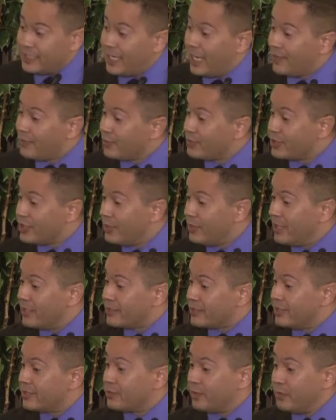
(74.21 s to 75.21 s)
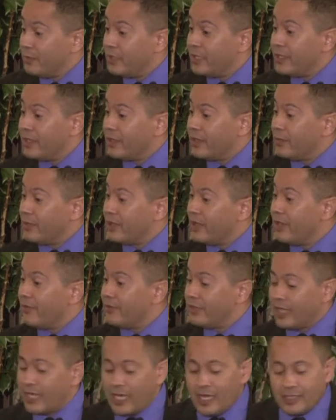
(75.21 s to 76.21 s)
and I through so much since we've been here, and we
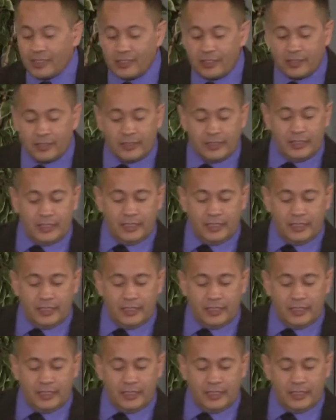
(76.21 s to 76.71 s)
love you guys.